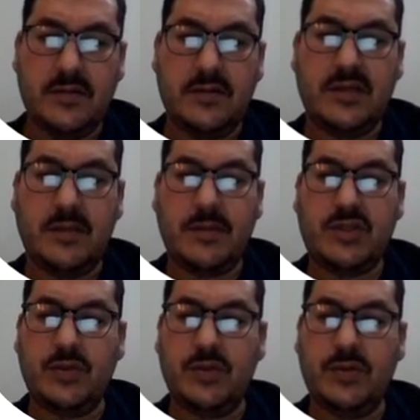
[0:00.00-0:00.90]
Number
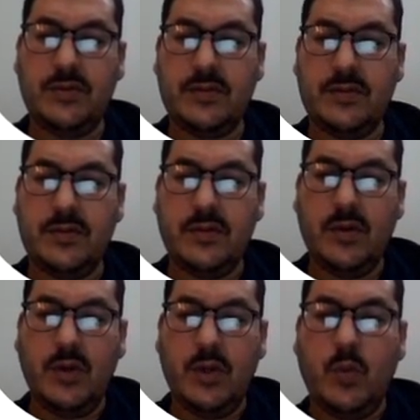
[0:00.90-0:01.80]
2,
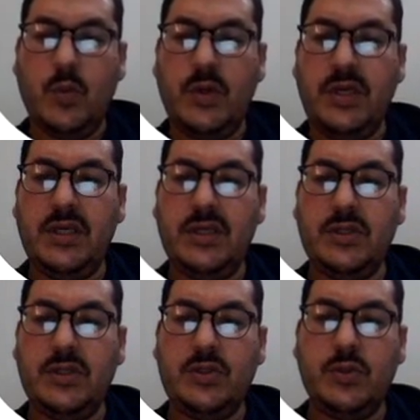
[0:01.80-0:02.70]
we
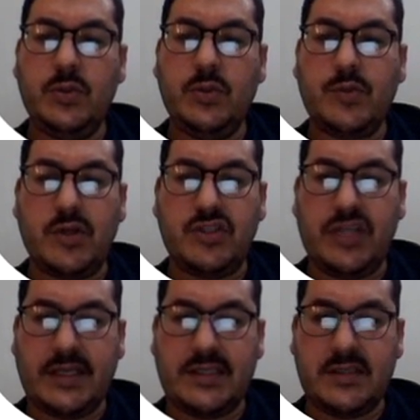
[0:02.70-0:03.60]
do
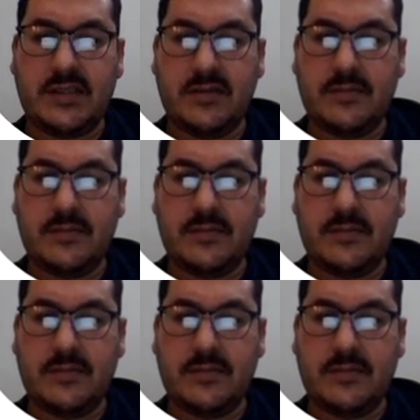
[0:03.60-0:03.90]
projects.